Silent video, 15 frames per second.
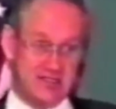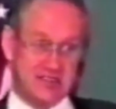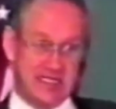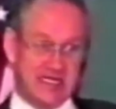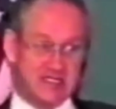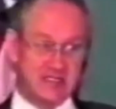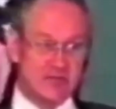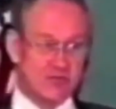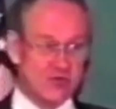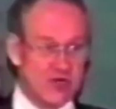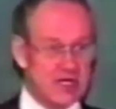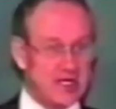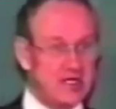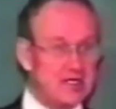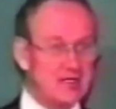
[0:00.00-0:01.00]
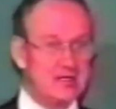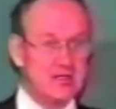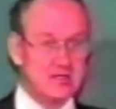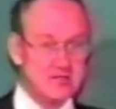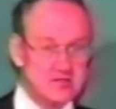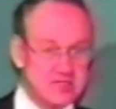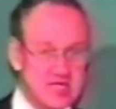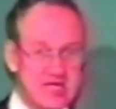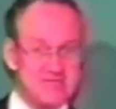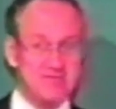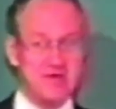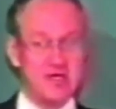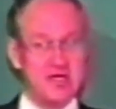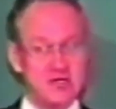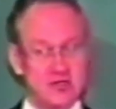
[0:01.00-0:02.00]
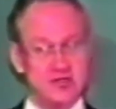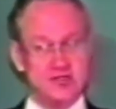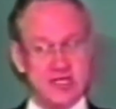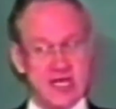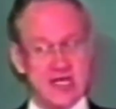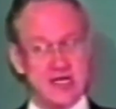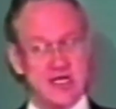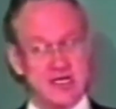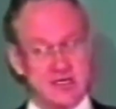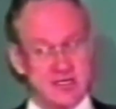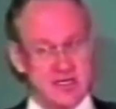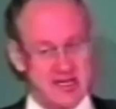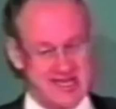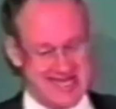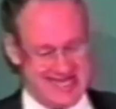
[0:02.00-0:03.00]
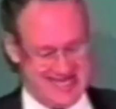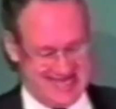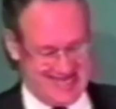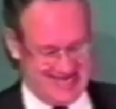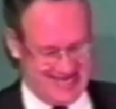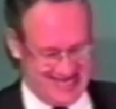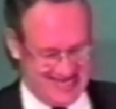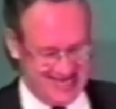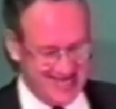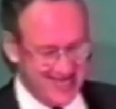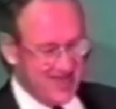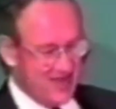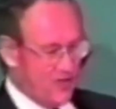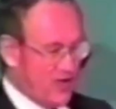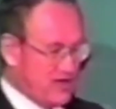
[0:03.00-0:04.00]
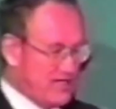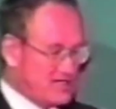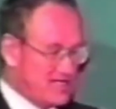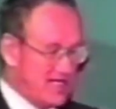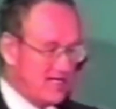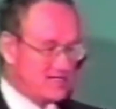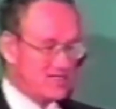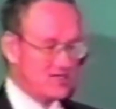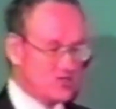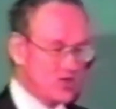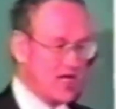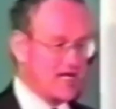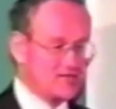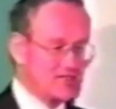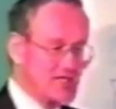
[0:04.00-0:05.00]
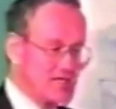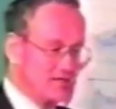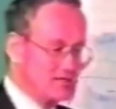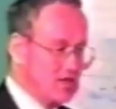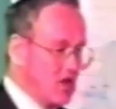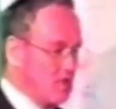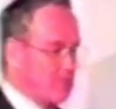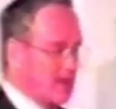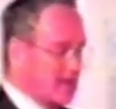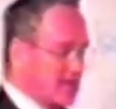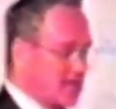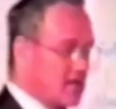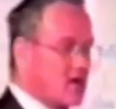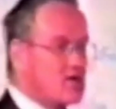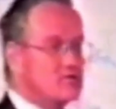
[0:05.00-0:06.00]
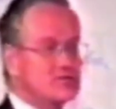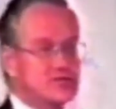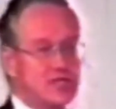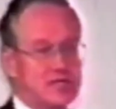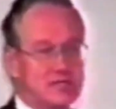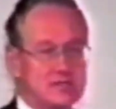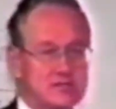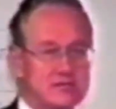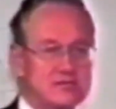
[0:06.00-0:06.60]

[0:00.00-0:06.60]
This takes some real deep understanding. When this thing is in trust, nobody owns it.